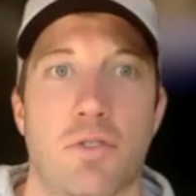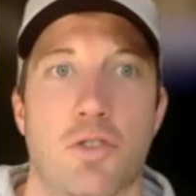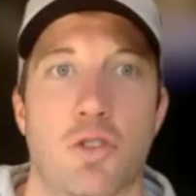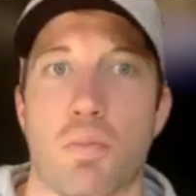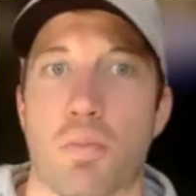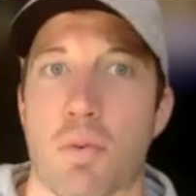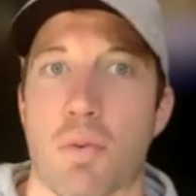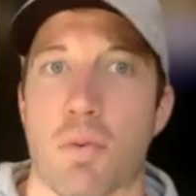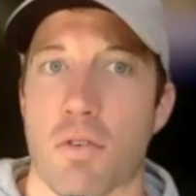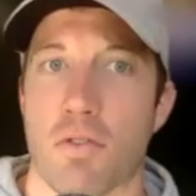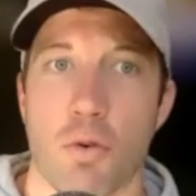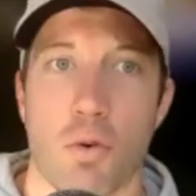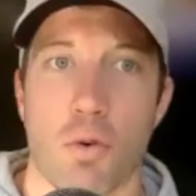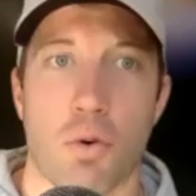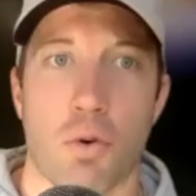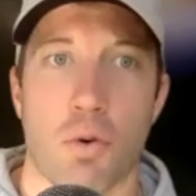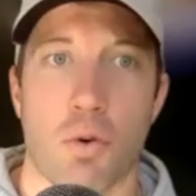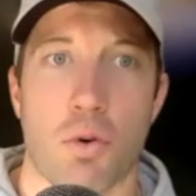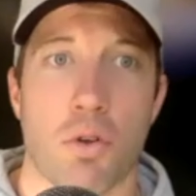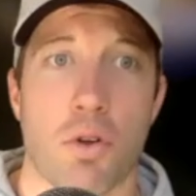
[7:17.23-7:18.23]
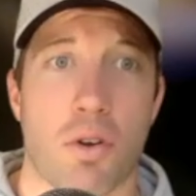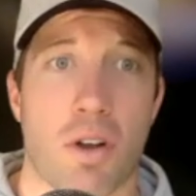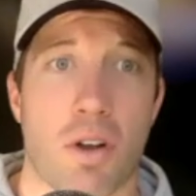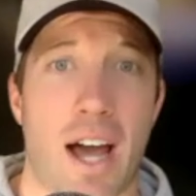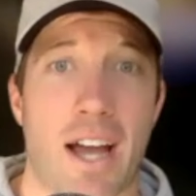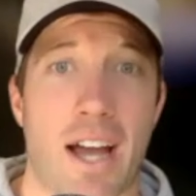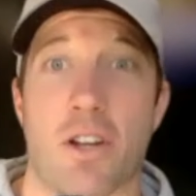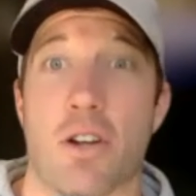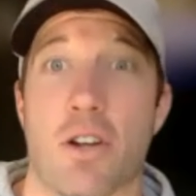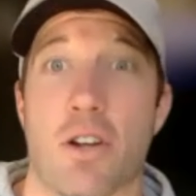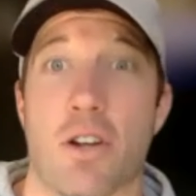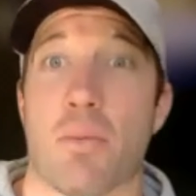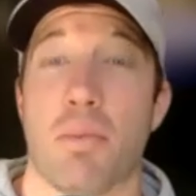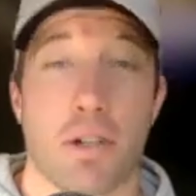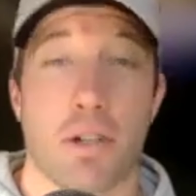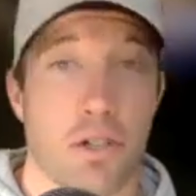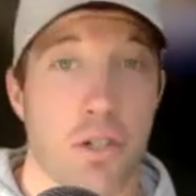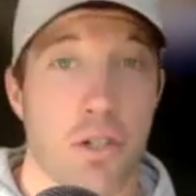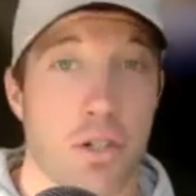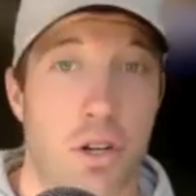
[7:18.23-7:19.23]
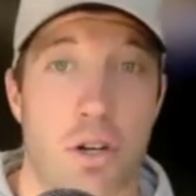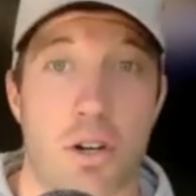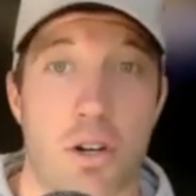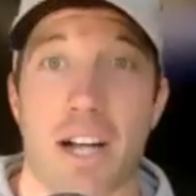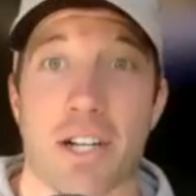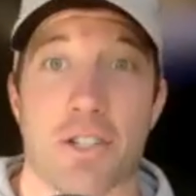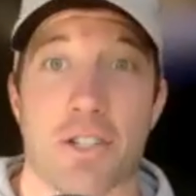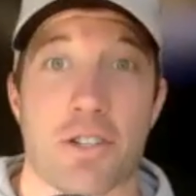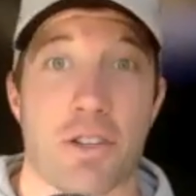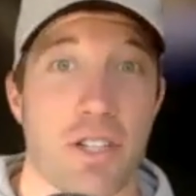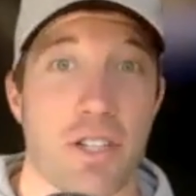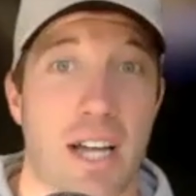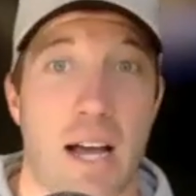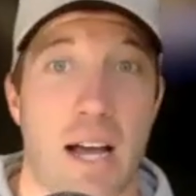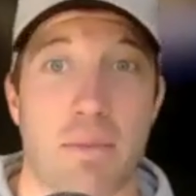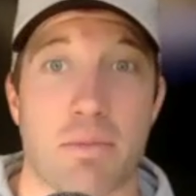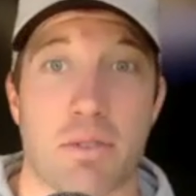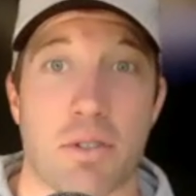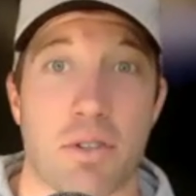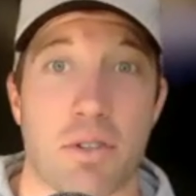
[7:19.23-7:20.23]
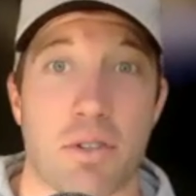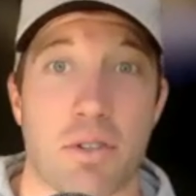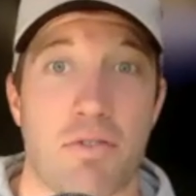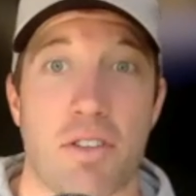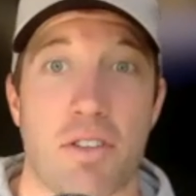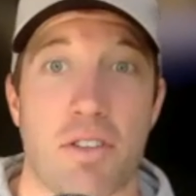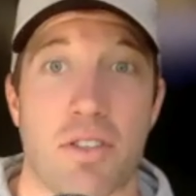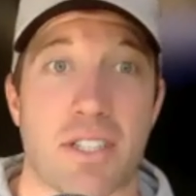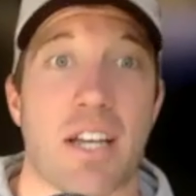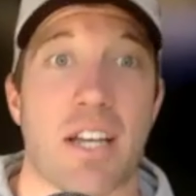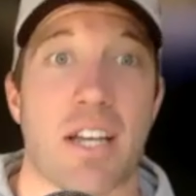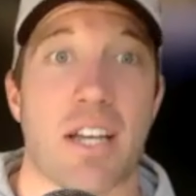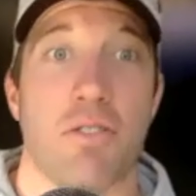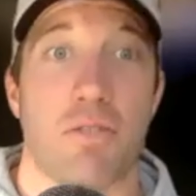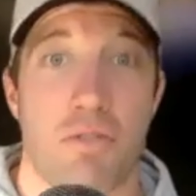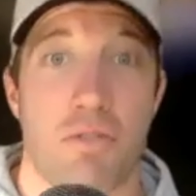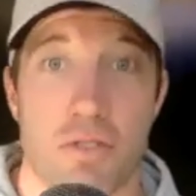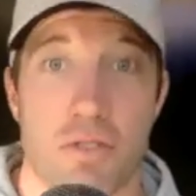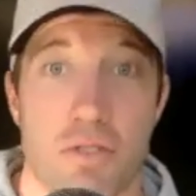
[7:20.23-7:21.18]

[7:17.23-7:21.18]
super full, or like your blood sugar crashed all the time, so you feel this like you